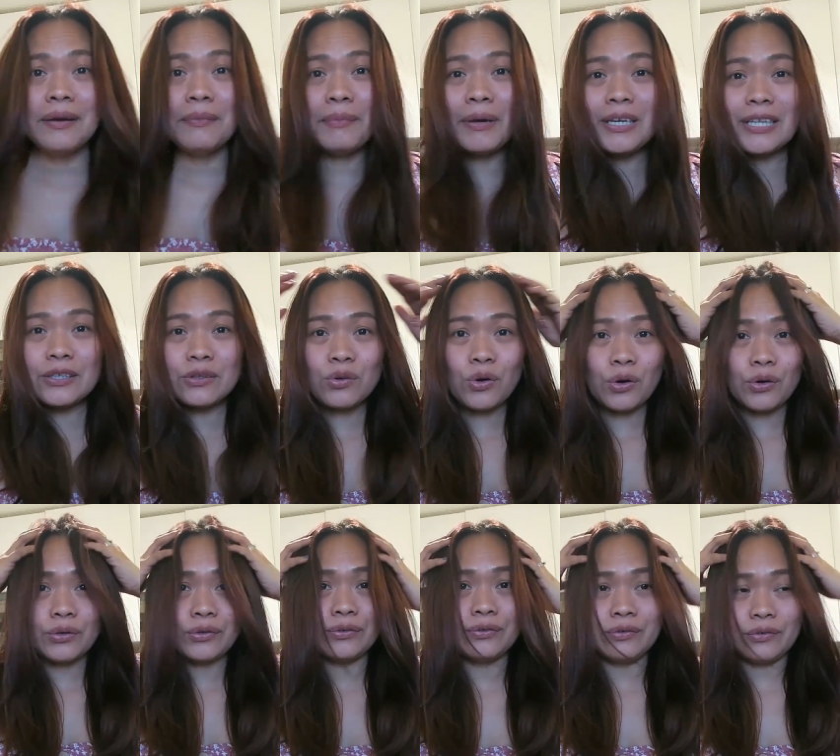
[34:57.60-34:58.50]

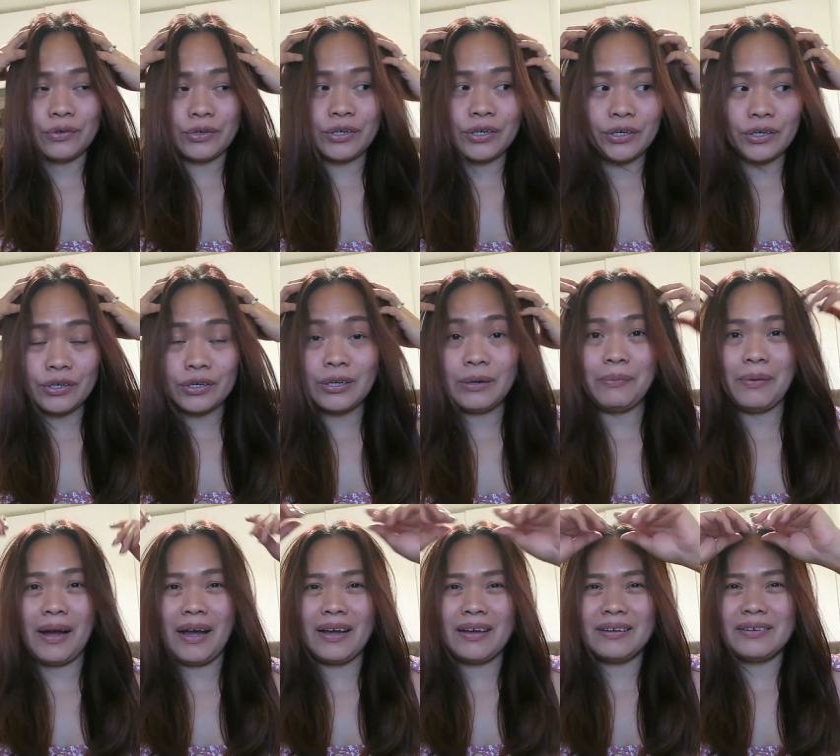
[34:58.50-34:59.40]
malito or 'di
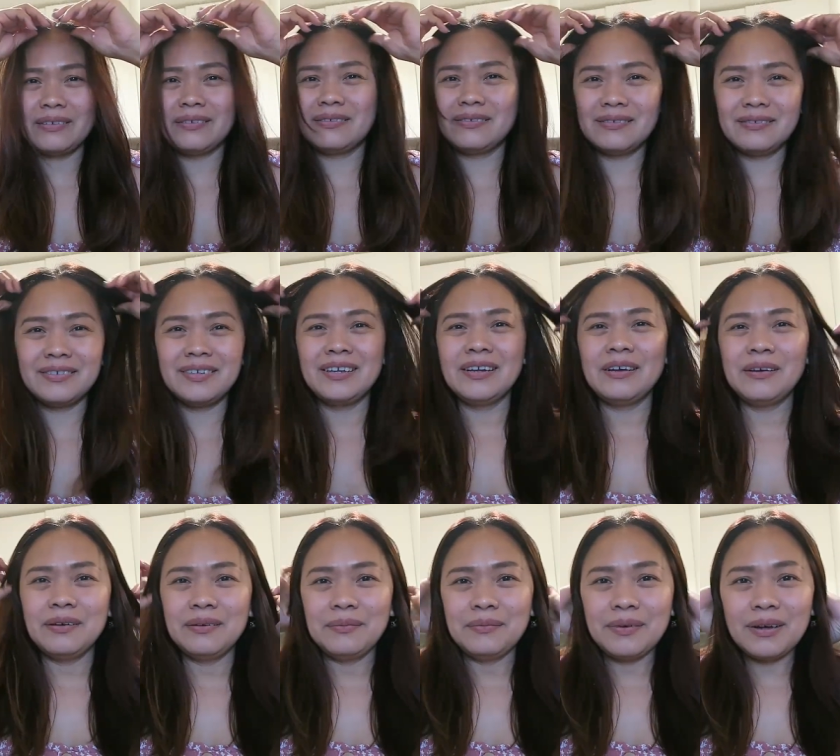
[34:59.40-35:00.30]
ba
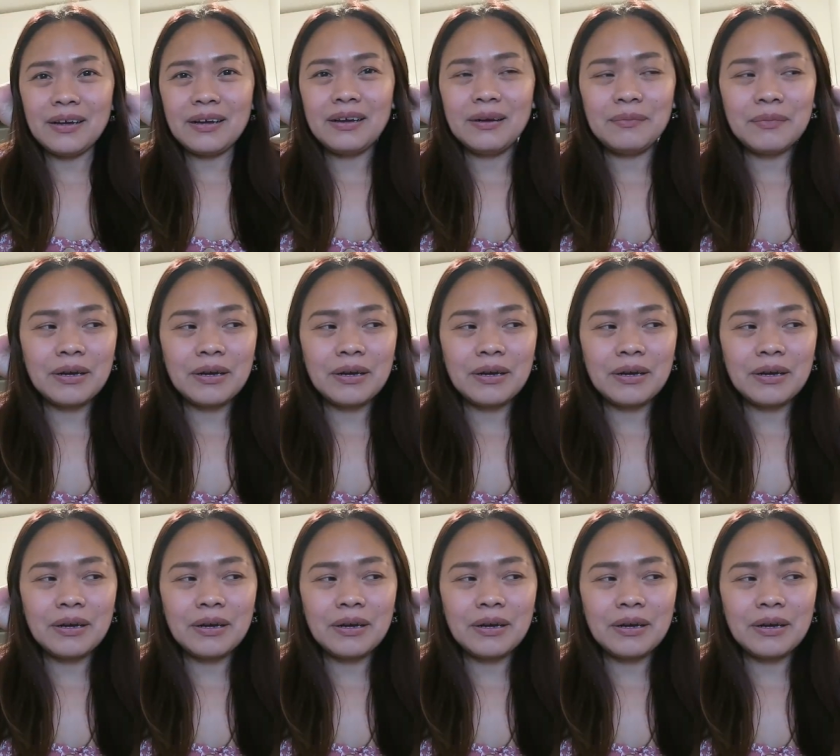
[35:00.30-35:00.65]
maka